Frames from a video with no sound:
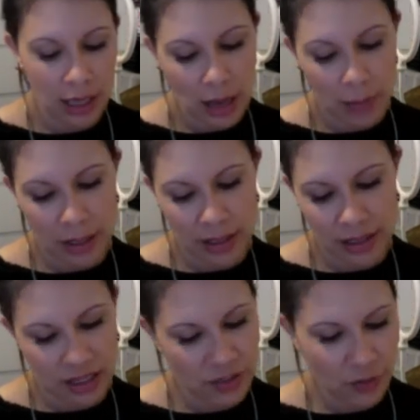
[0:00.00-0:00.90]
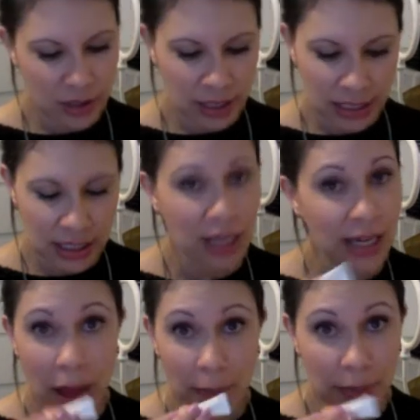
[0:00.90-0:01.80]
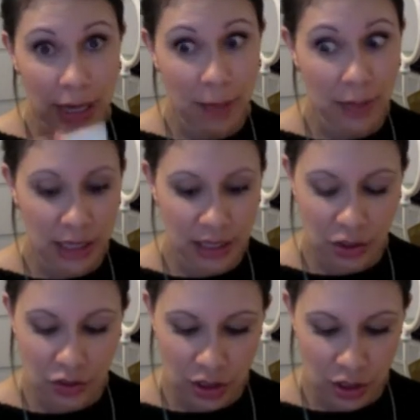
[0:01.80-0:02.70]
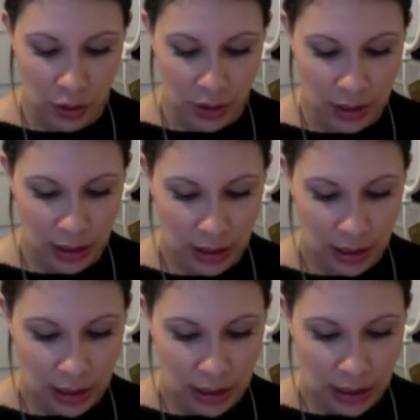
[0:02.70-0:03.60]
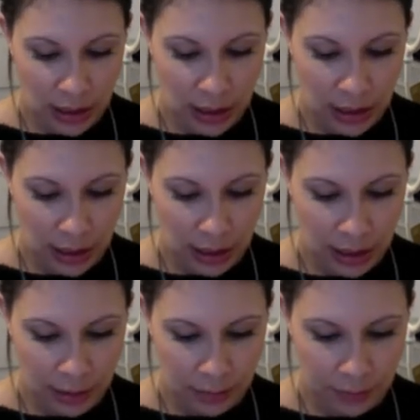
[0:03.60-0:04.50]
but as far as I can tell, I can't pick up any citrus notes in here.